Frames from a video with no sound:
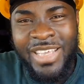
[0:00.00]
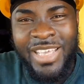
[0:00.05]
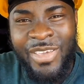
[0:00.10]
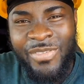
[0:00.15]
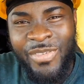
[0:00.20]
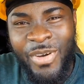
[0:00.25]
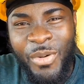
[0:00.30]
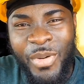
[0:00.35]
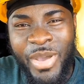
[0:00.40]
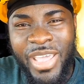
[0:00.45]

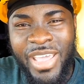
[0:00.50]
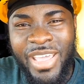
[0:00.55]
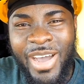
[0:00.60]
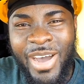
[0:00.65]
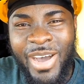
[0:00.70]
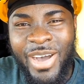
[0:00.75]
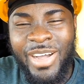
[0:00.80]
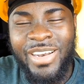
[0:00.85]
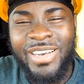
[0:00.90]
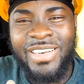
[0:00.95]
give away
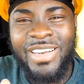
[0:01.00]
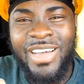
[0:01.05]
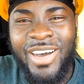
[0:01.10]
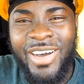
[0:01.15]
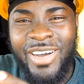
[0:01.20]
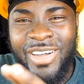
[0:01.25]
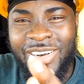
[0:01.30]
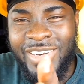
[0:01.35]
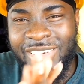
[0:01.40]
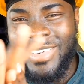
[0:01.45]
all
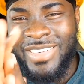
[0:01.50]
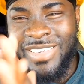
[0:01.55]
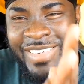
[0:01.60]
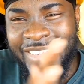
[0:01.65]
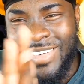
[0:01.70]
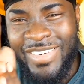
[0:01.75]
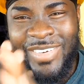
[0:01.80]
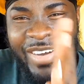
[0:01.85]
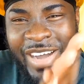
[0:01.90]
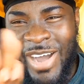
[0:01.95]
all
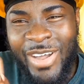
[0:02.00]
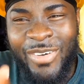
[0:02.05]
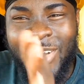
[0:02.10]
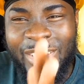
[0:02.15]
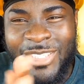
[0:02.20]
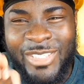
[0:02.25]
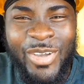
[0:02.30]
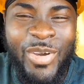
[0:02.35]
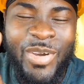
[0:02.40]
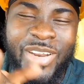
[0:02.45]
all
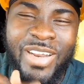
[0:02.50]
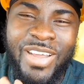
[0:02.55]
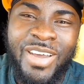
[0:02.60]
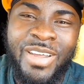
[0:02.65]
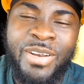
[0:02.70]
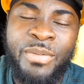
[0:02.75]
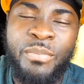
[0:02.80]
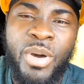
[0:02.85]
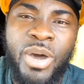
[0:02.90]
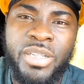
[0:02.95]
what's going
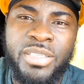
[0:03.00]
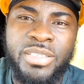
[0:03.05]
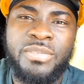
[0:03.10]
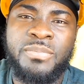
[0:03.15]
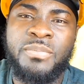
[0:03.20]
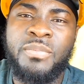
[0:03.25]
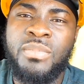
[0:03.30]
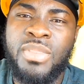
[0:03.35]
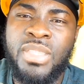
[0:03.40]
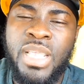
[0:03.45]
on but
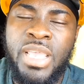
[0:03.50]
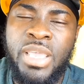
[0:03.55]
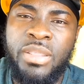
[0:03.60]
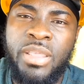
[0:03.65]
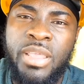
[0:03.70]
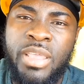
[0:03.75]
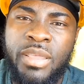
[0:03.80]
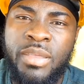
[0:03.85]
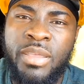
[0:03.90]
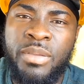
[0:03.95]
it,
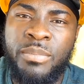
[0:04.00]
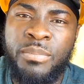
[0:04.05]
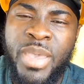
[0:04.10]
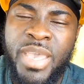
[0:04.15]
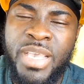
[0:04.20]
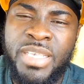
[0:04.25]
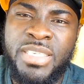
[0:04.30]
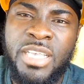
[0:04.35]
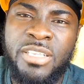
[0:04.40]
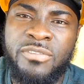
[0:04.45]
it, it
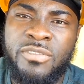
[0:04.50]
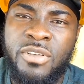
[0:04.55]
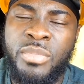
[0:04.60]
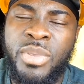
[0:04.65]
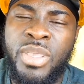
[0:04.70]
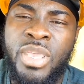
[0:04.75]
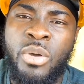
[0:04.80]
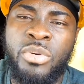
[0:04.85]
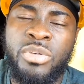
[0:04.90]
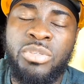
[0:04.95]
makes sense for
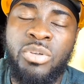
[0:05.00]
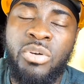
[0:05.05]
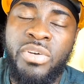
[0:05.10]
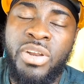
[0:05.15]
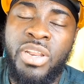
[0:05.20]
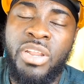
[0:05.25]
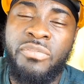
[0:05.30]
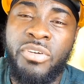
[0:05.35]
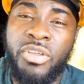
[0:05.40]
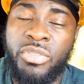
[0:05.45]
me i was over
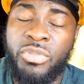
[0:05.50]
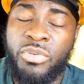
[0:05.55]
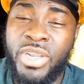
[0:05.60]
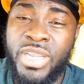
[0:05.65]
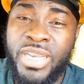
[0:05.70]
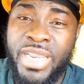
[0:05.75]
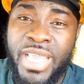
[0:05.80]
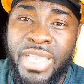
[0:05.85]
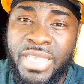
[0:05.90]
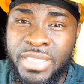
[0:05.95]
there for
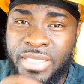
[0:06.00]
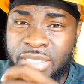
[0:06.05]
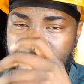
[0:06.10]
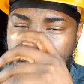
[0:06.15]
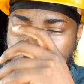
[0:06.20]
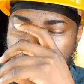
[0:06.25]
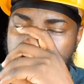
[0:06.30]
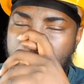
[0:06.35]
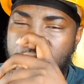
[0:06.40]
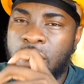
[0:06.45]
three days
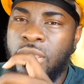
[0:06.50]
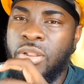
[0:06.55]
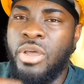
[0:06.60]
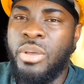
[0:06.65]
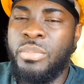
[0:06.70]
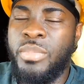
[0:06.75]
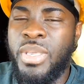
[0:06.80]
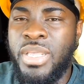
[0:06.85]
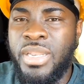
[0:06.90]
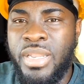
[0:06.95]
you know
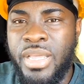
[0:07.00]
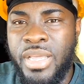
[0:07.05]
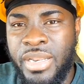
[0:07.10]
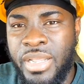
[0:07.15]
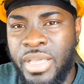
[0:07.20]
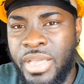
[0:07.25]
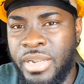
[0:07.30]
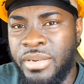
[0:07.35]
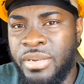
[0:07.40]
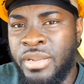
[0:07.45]
what i mean and
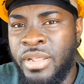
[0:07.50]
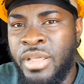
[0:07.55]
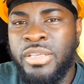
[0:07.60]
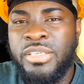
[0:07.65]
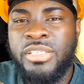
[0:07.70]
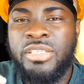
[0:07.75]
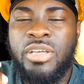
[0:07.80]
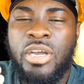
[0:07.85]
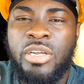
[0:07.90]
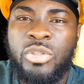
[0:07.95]
then
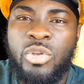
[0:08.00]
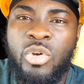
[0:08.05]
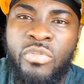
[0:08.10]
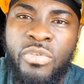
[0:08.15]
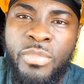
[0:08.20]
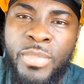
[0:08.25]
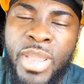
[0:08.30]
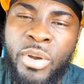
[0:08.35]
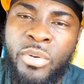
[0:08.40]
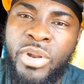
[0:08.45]
start
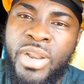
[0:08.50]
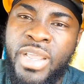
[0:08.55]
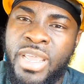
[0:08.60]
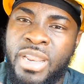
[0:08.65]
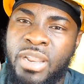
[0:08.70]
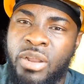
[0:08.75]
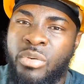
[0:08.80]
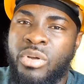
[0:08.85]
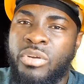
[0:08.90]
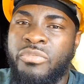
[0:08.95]
over my run i
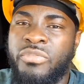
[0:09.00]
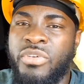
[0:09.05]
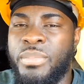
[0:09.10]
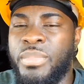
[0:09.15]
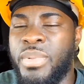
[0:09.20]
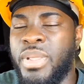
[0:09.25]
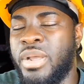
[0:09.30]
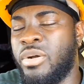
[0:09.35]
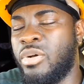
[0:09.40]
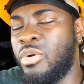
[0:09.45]
get a run
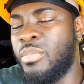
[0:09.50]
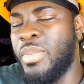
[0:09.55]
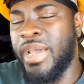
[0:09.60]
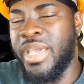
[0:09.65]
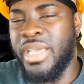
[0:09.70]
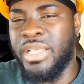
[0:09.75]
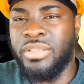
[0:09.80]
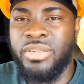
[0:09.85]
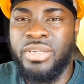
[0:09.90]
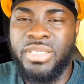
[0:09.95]
from there go
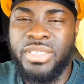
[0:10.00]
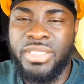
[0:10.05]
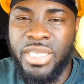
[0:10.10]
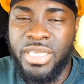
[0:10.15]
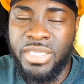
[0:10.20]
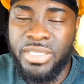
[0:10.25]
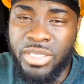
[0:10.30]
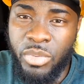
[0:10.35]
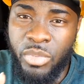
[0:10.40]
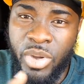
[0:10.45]
back into the
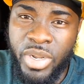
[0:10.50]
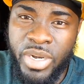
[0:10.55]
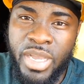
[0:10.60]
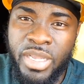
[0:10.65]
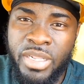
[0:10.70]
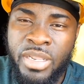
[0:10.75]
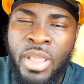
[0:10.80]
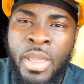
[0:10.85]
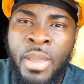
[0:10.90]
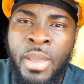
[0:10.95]
states and whatnot